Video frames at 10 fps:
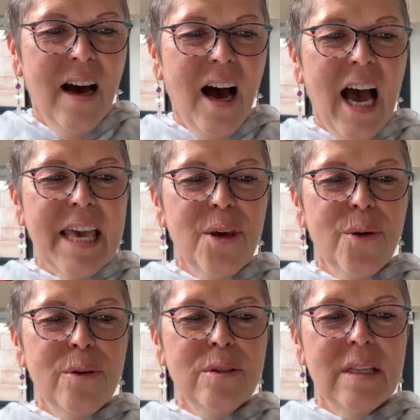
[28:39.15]
I
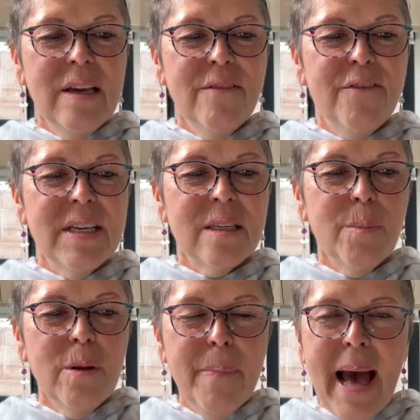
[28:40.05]
use the
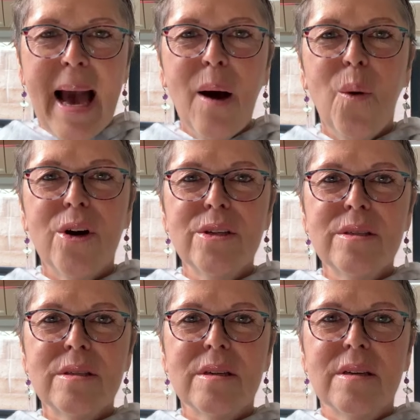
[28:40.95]
invisible
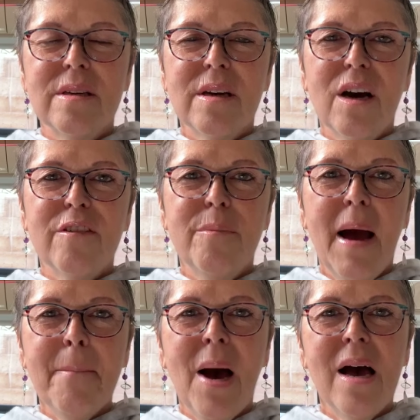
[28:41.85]
powers of
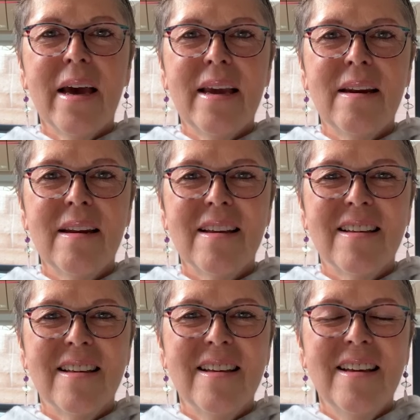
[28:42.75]
my mind.
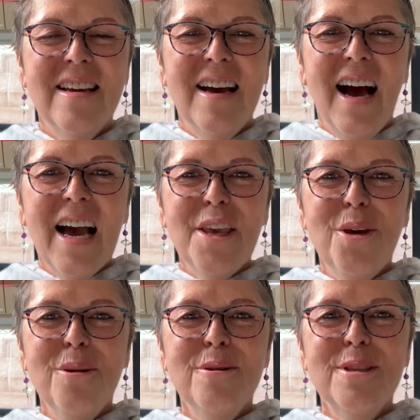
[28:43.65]
I
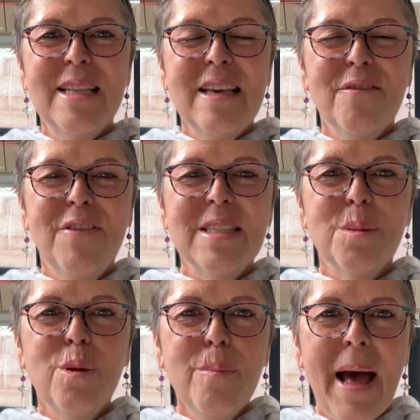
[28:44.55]
use the
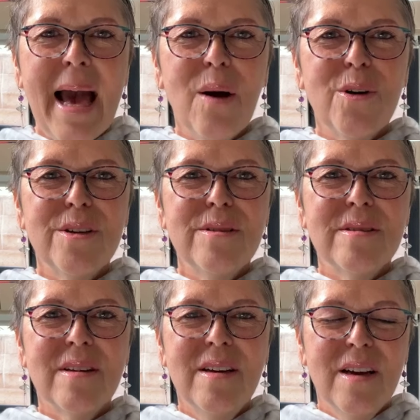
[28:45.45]
invisible
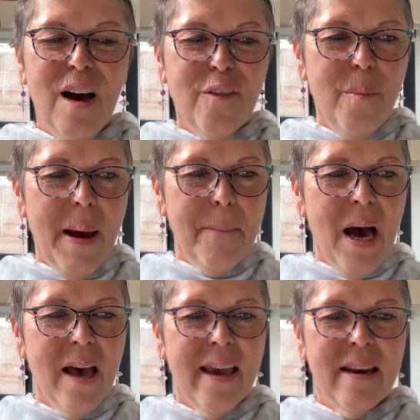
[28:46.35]
powers of my
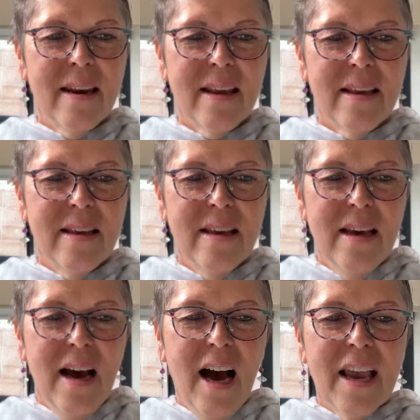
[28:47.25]
mind.
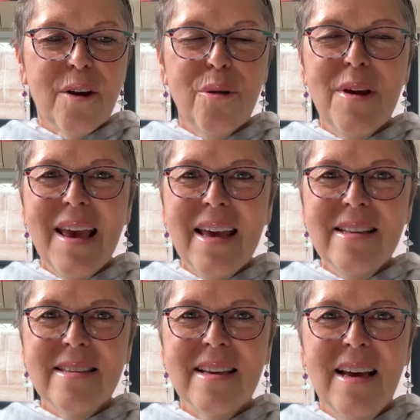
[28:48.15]
I
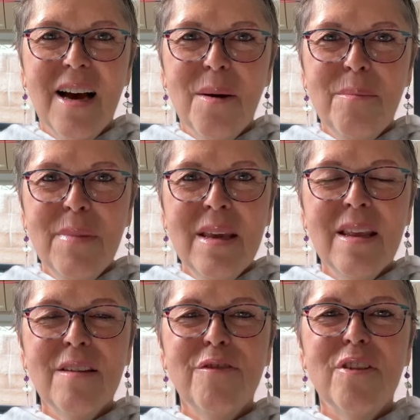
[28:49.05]
create a
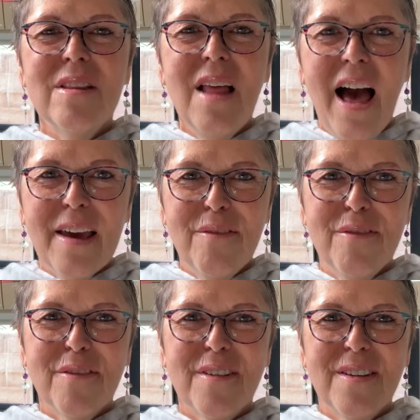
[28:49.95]
meaningful
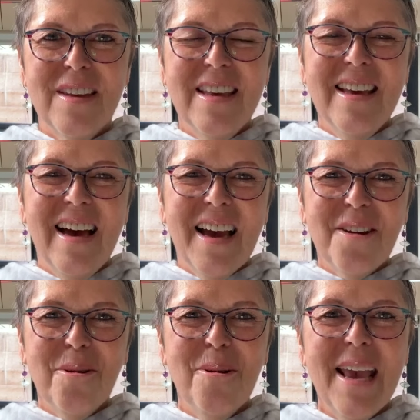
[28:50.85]
life. I
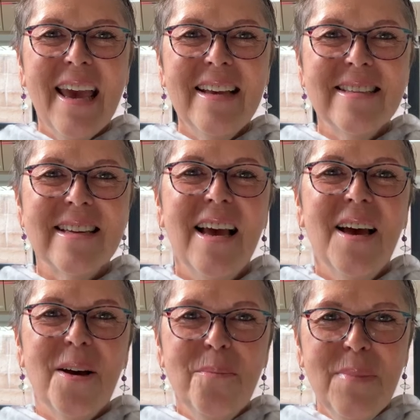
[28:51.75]
create
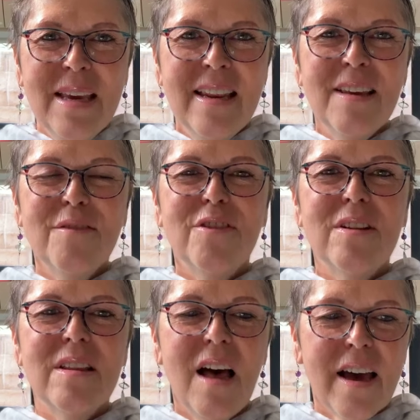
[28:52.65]
a meaningful
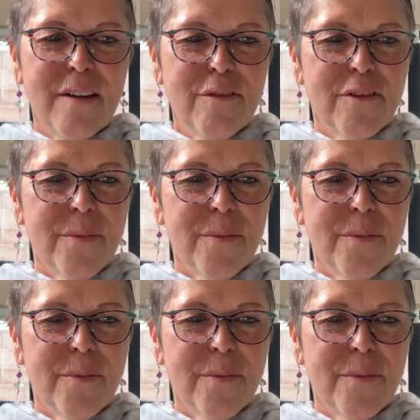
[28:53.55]
life.